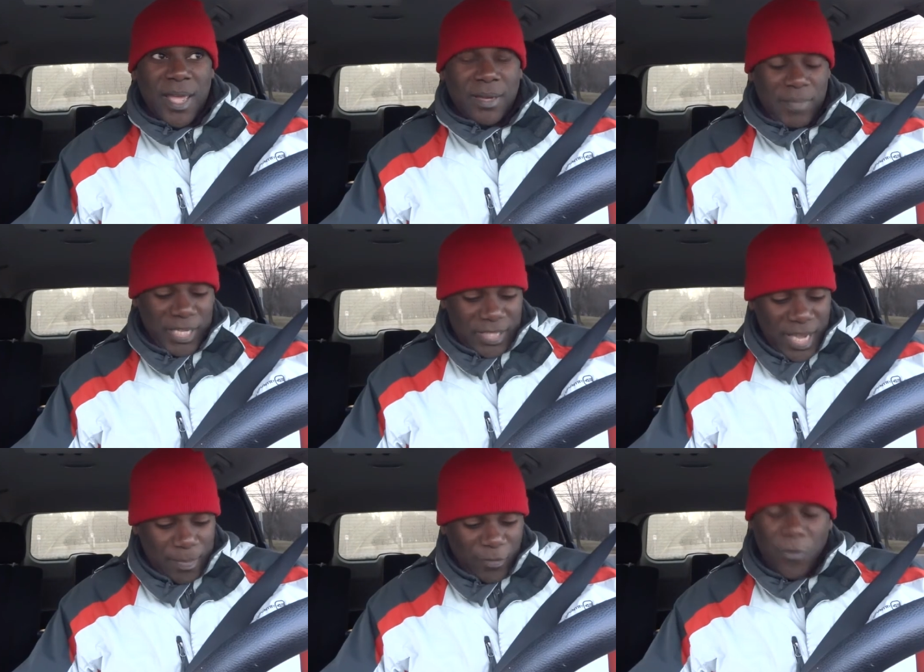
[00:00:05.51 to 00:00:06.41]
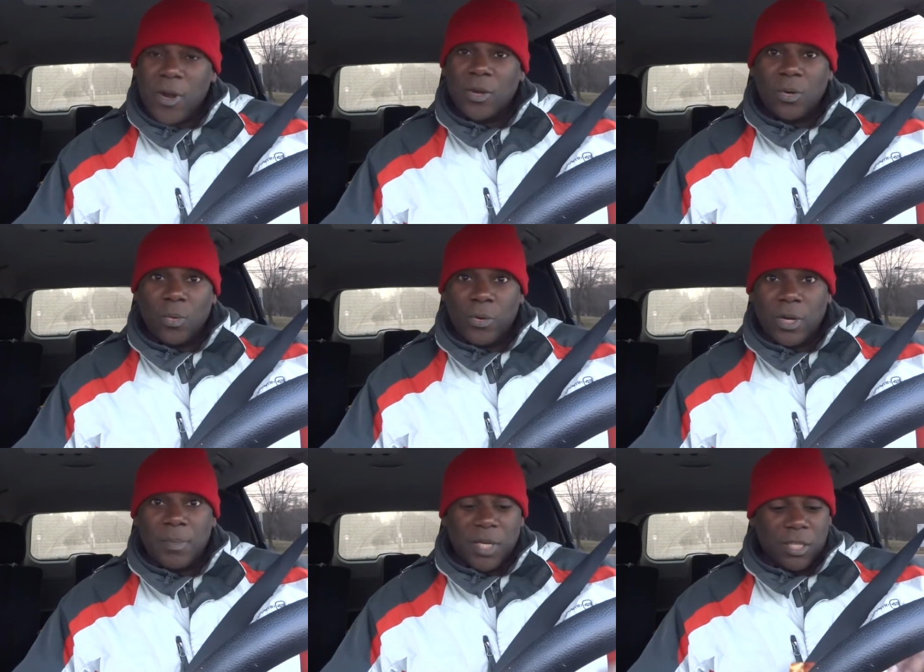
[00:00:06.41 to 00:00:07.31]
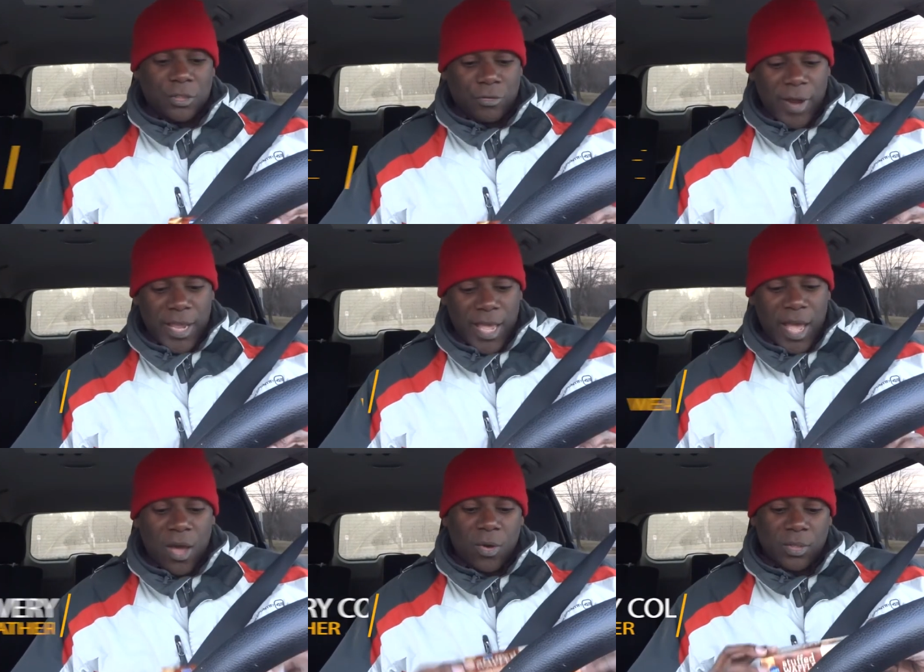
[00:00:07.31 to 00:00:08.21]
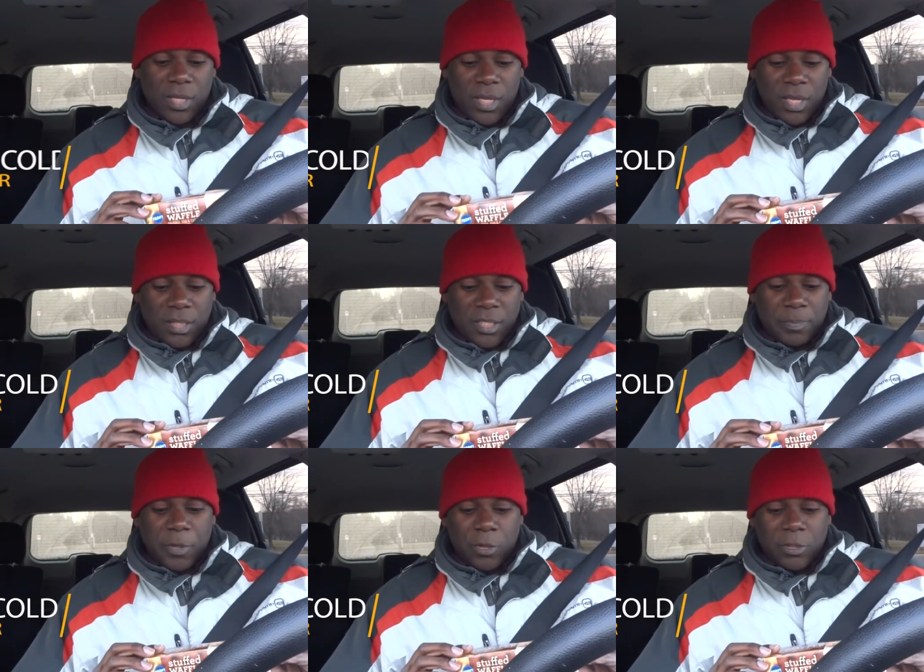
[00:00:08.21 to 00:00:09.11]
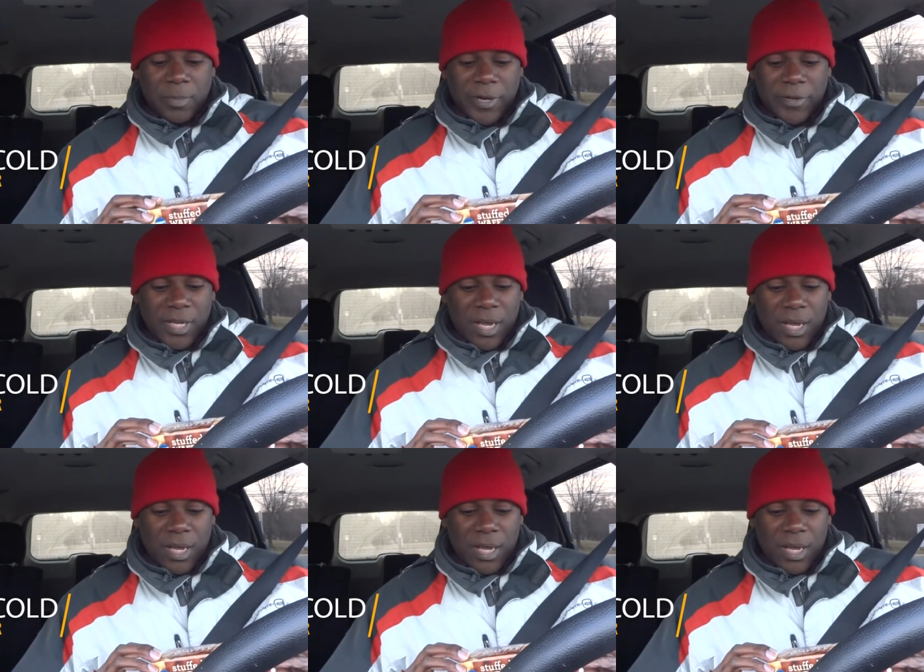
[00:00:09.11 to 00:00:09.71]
in the meantime, before I go to work, I'm gonna try out this Pillsbury